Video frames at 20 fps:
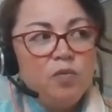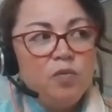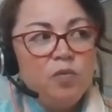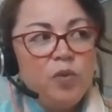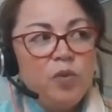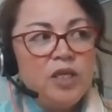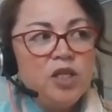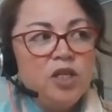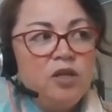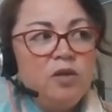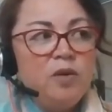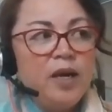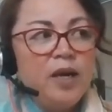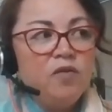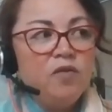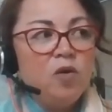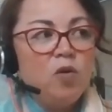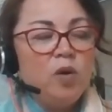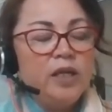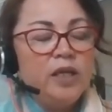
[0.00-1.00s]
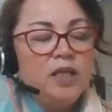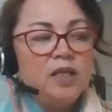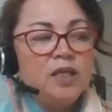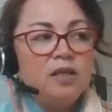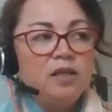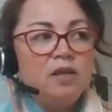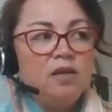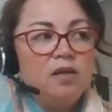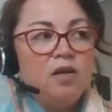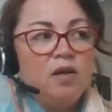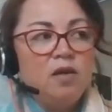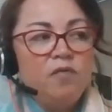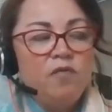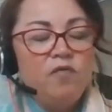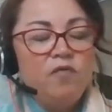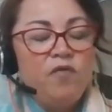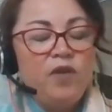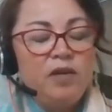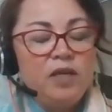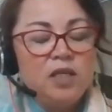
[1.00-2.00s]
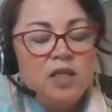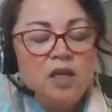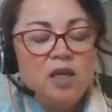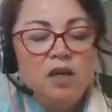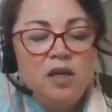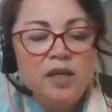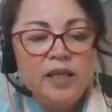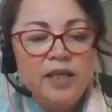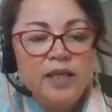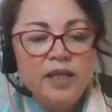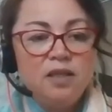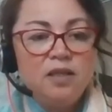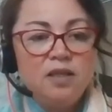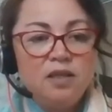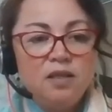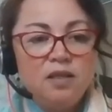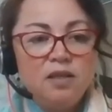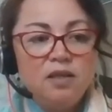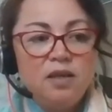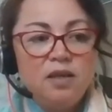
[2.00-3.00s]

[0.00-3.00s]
We do have quite a very tight